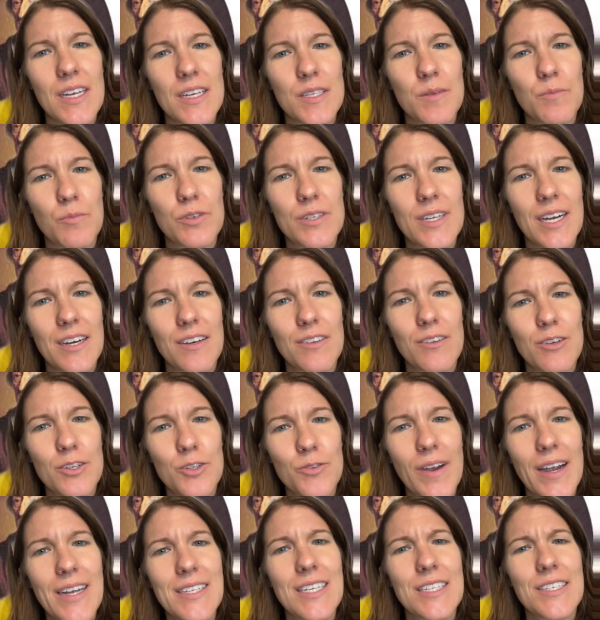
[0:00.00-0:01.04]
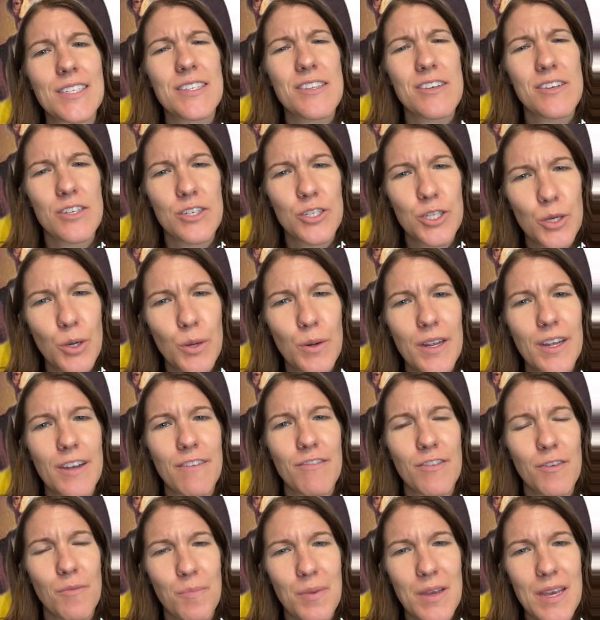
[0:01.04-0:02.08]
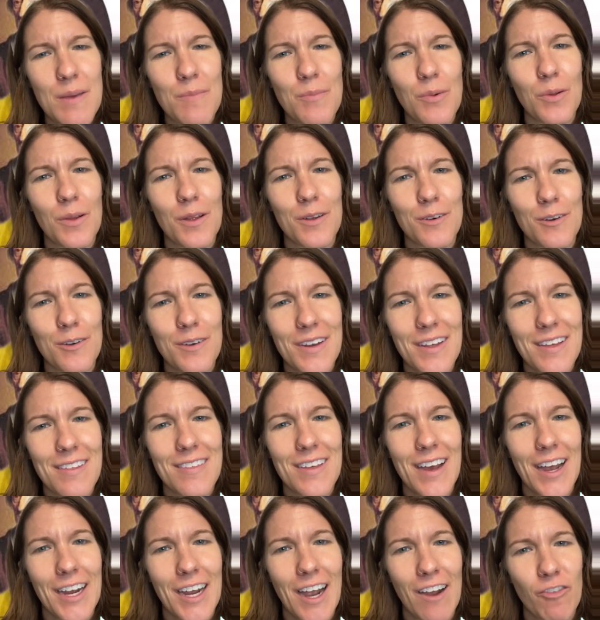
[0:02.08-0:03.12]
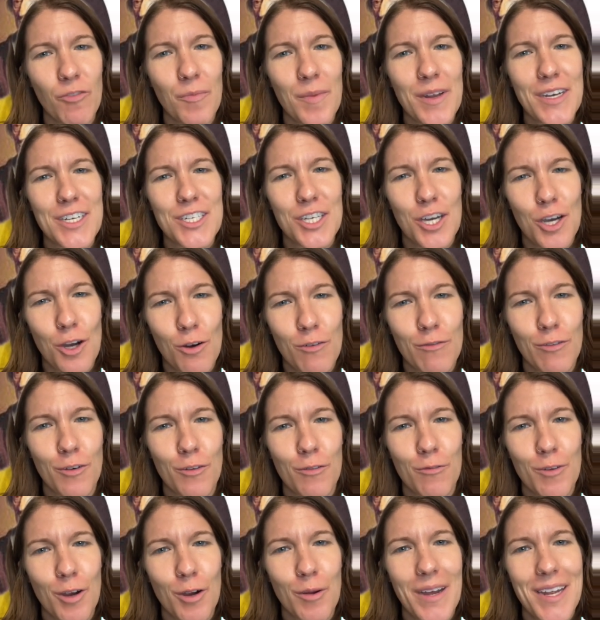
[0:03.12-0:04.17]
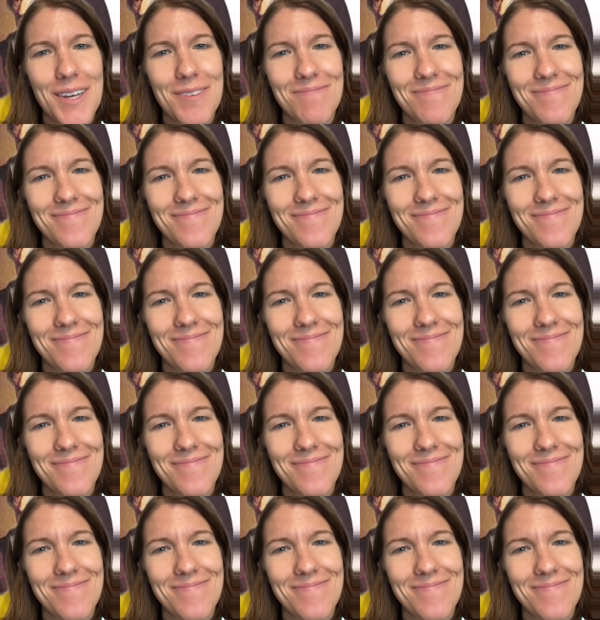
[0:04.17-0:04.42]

it's the duty of the people underneath that government to overthrow it advocates for